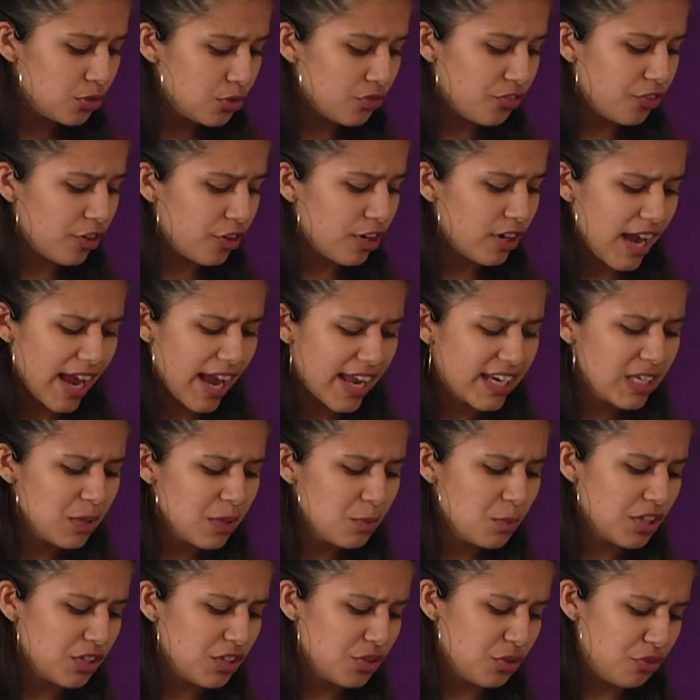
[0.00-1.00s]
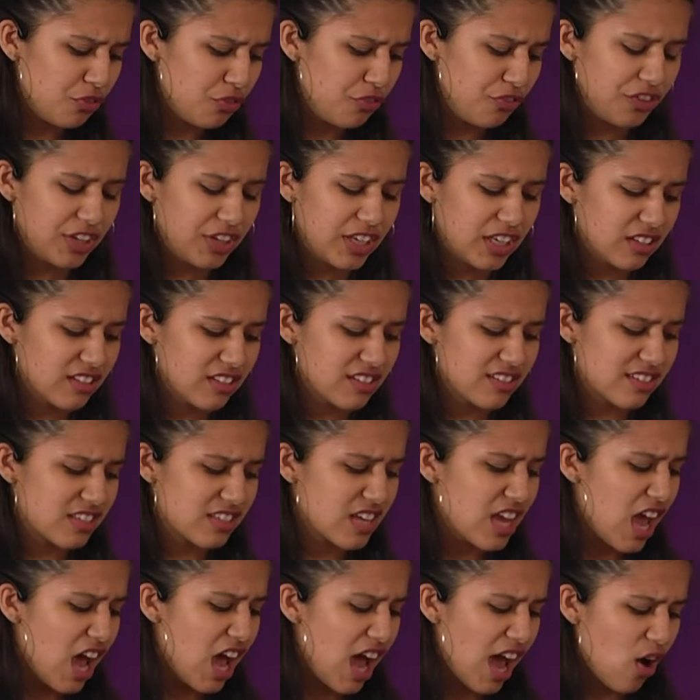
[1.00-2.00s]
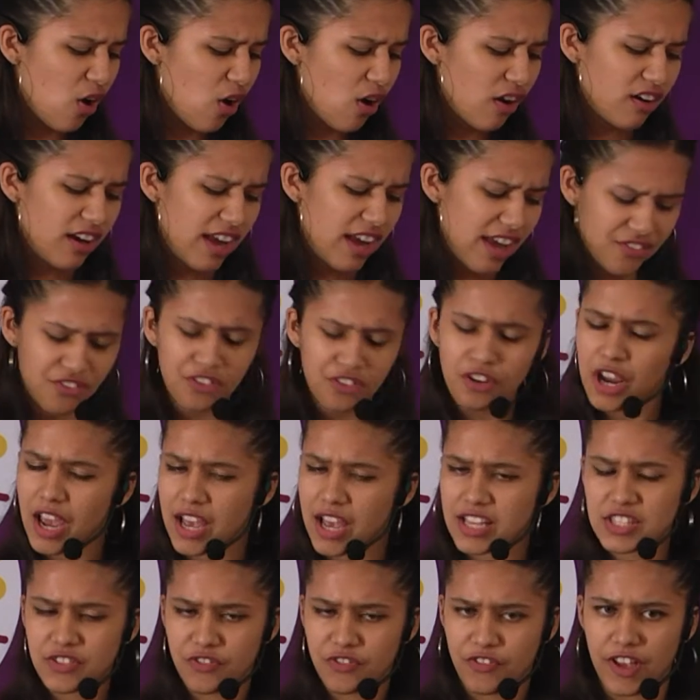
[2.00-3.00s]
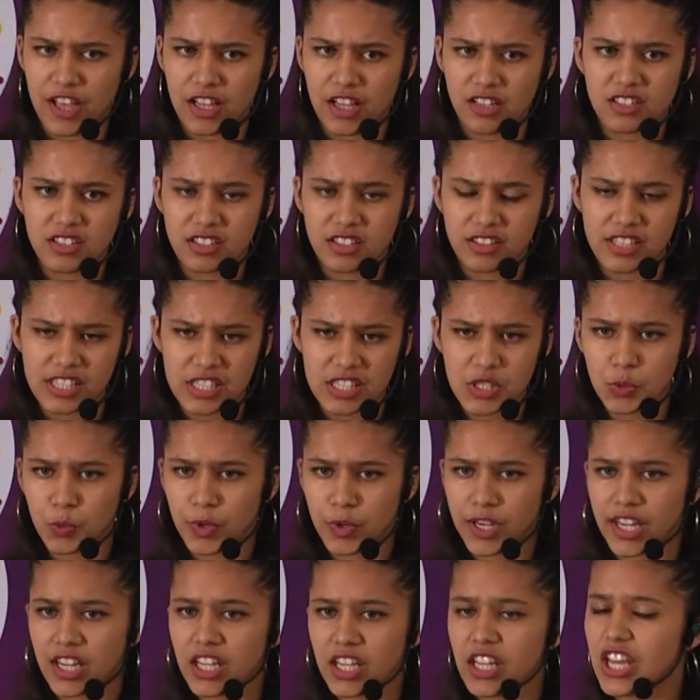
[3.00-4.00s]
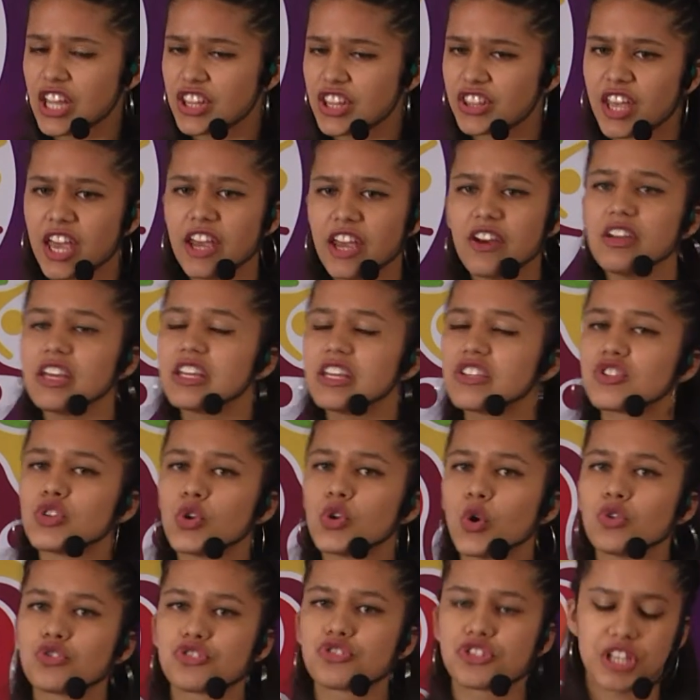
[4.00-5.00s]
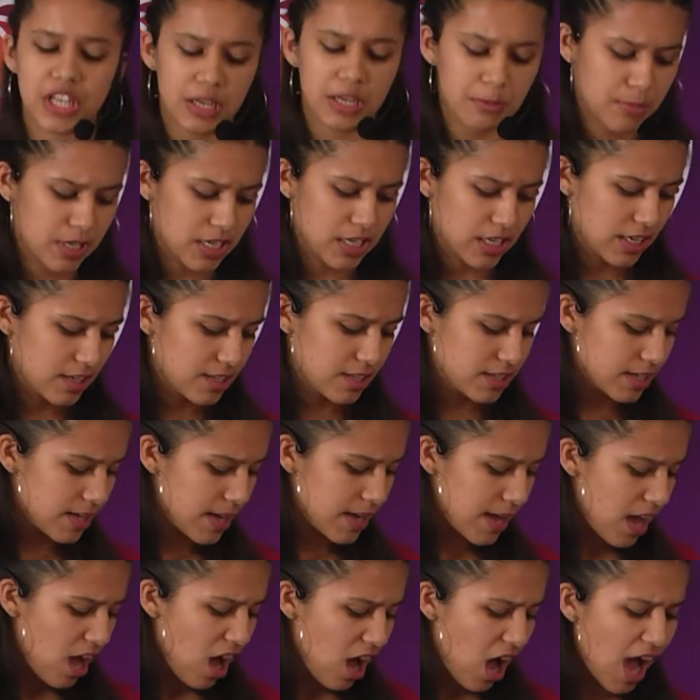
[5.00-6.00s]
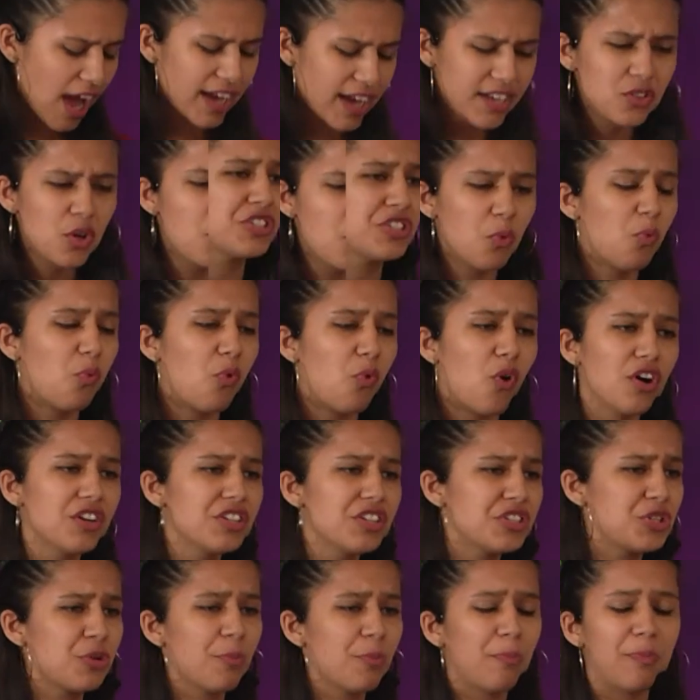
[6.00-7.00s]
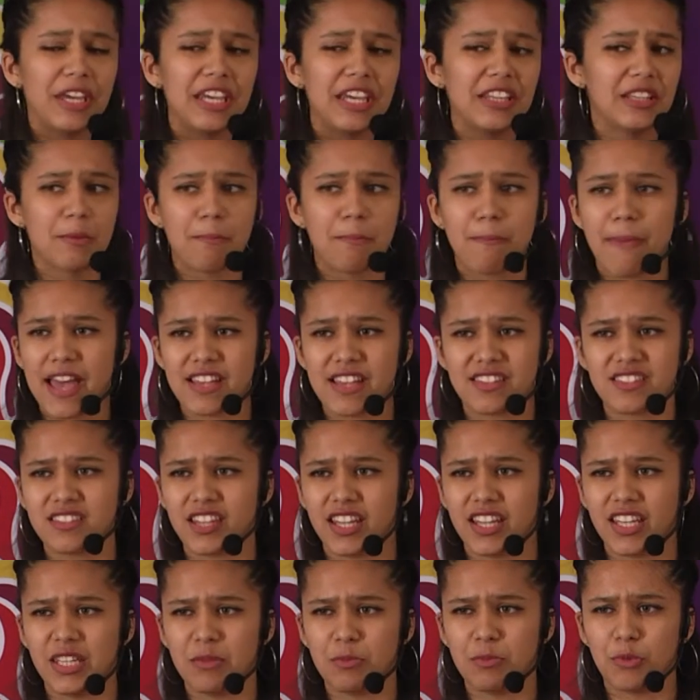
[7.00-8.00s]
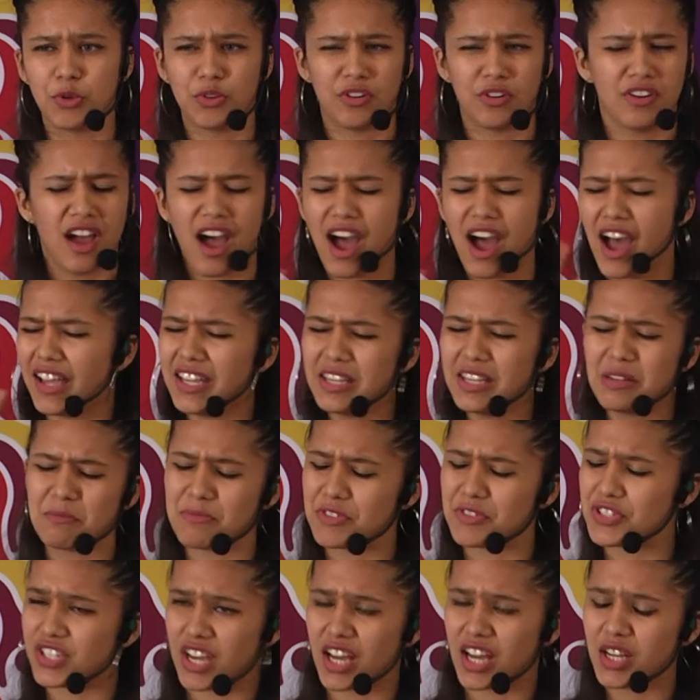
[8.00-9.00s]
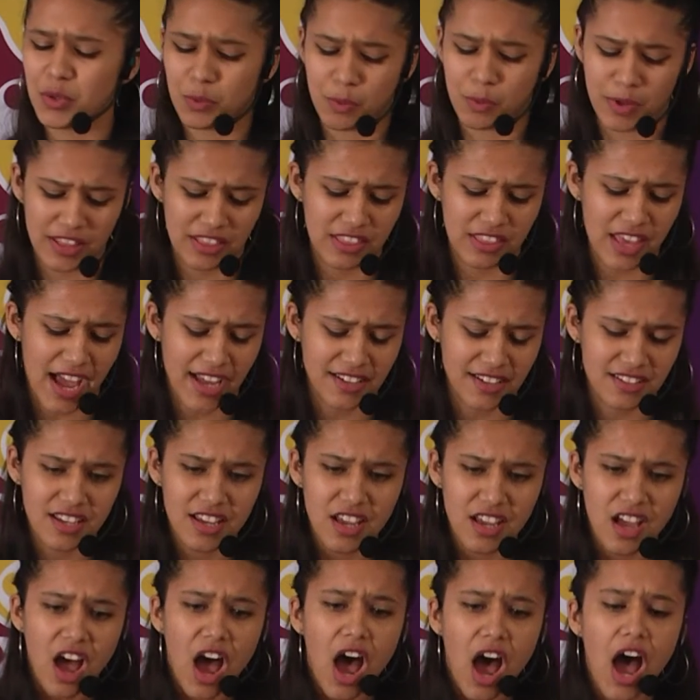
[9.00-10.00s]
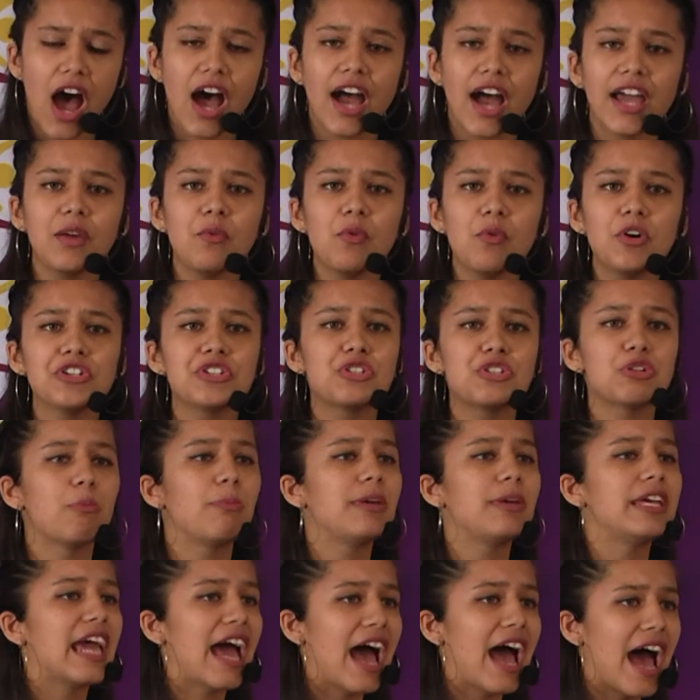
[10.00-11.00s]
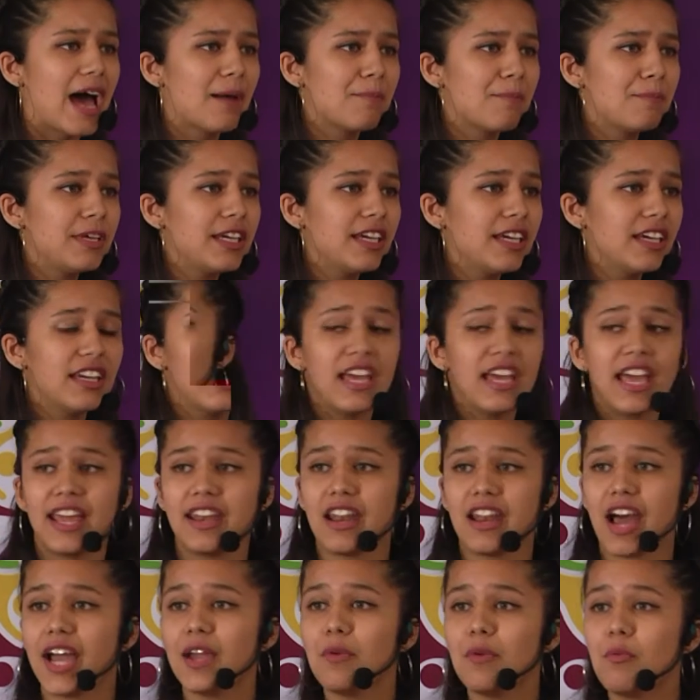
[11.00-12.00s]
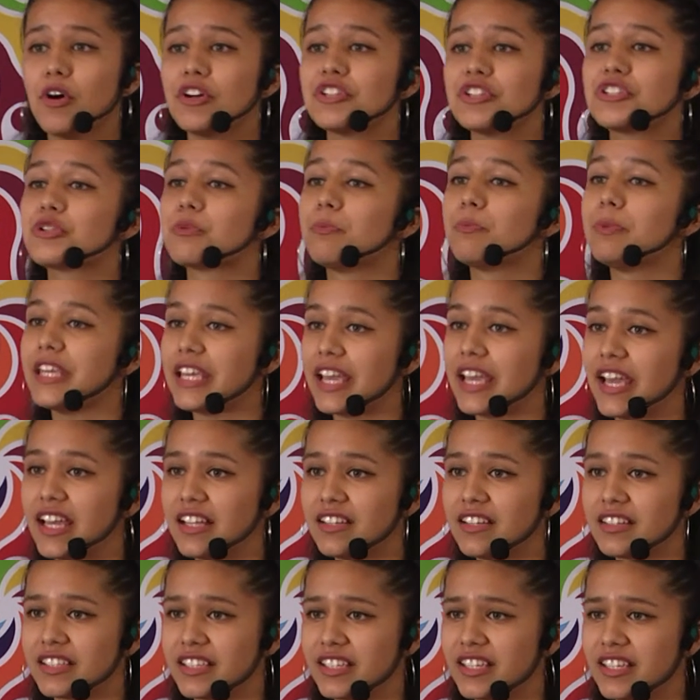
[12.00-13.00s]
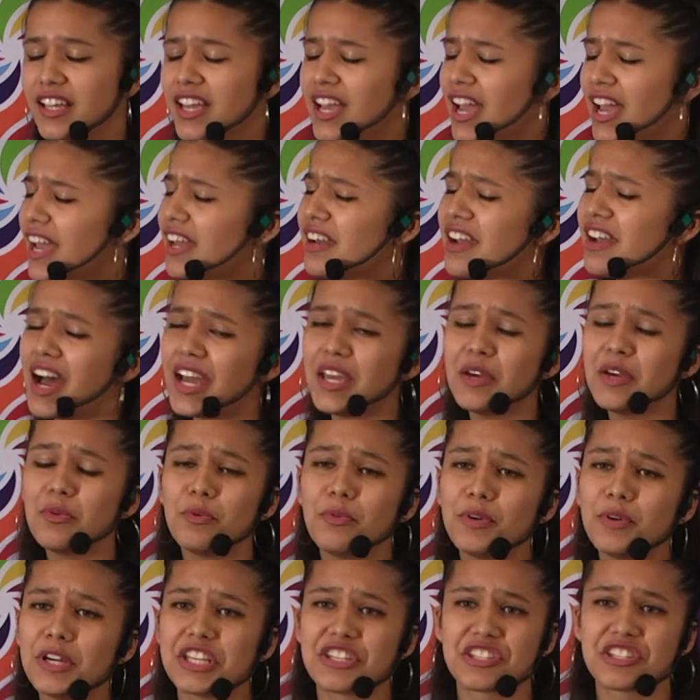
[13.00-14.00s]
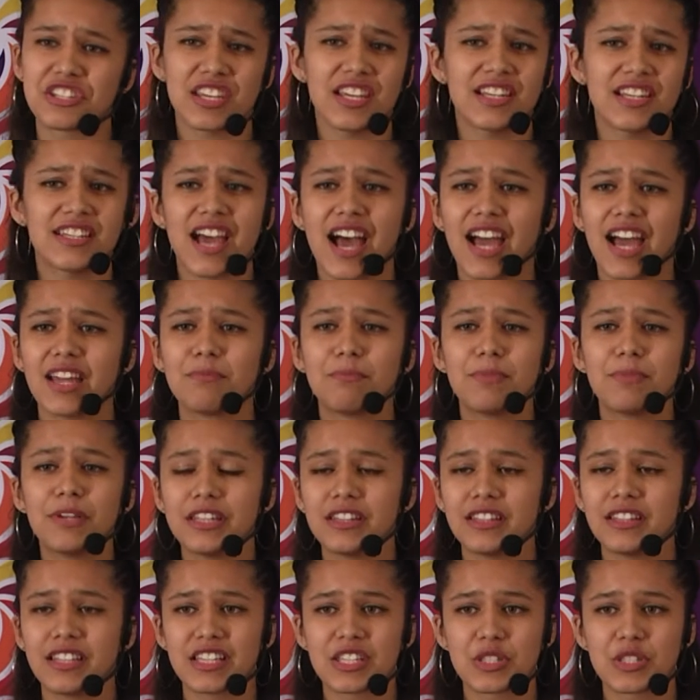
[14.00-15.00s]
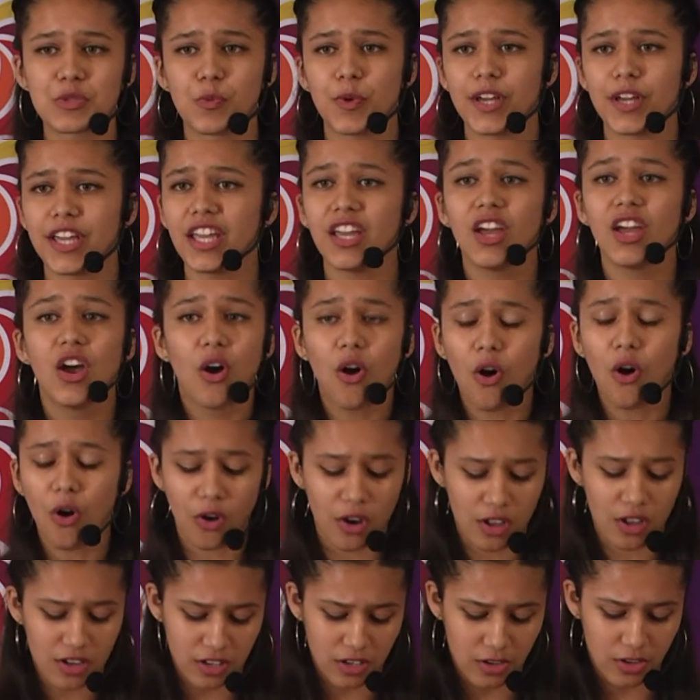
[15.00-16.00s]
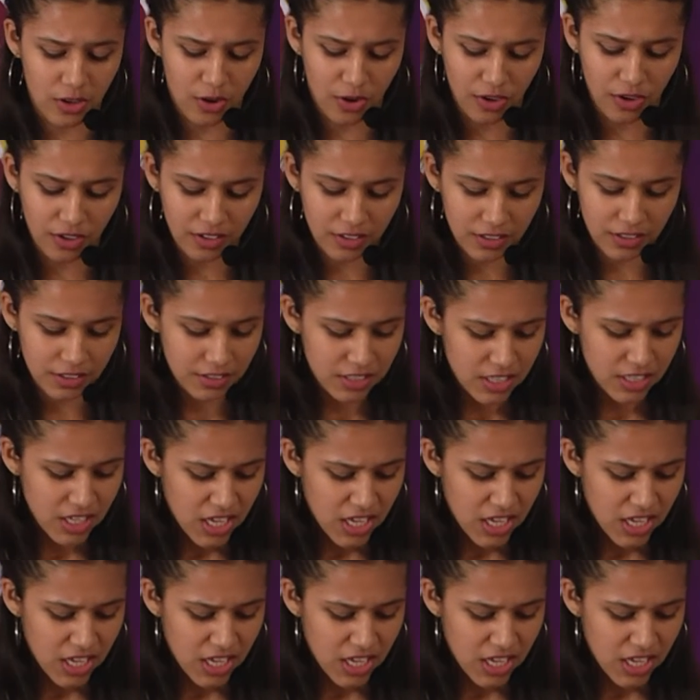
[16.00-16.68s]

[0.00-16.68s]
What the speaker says: For anyone who feels or ever has felt this way, there is no shame in it. I don't want to be the best anymore. I am done with that. I want to be happy and I want to be healthy. And I wish it had been this way all along.